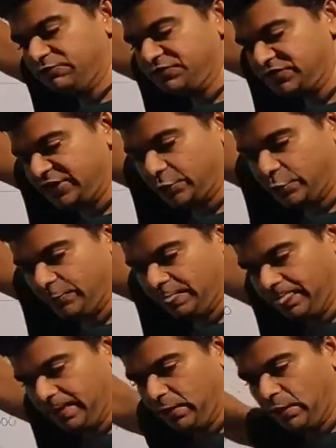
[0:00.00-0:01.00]
zero.
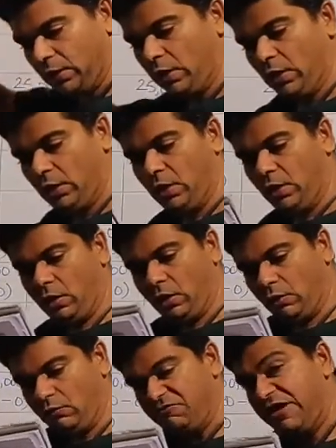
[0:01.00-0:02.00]

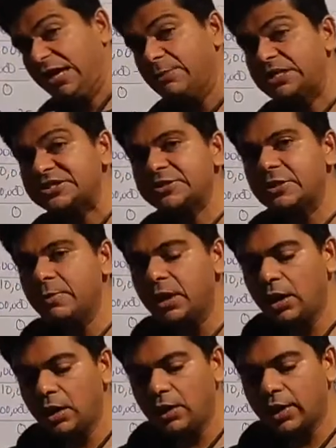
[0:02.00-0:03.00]
Very much
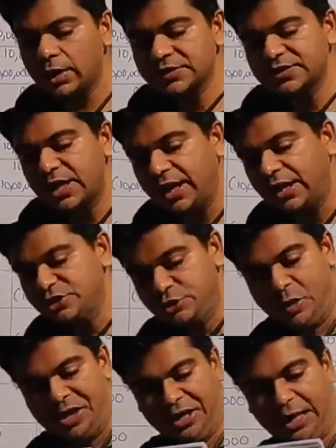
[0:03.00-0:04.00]
similar is the next
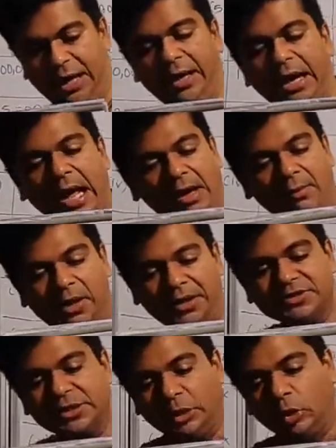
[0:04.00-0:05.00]
one. Current liabilities
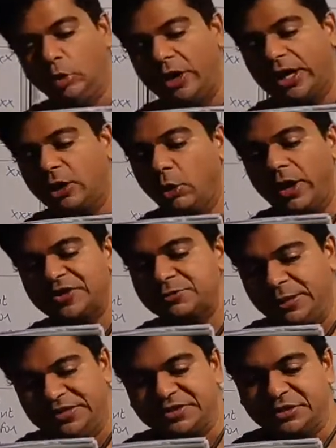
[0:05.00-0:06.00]
include accrued
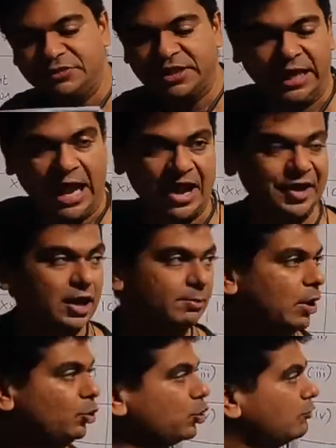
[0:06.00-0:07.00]
expenses with a carrying
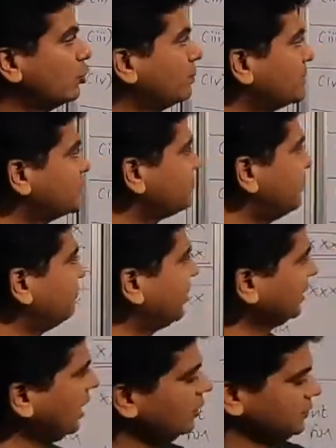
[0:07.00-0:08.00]
amount of rupees
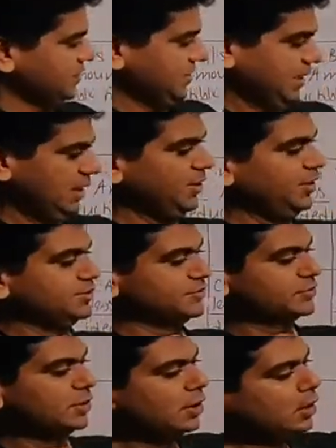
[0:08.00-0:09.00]
50,000. Here is
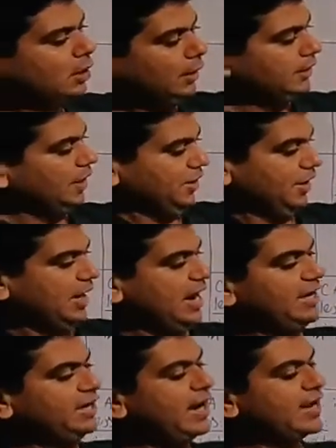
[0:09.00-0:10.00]
the
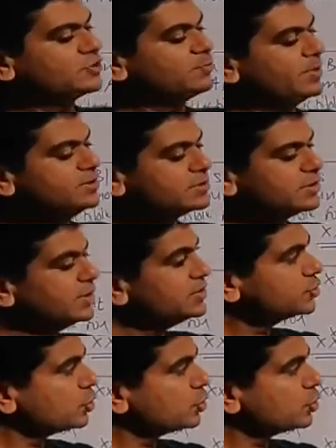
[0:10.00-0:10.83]
related expenses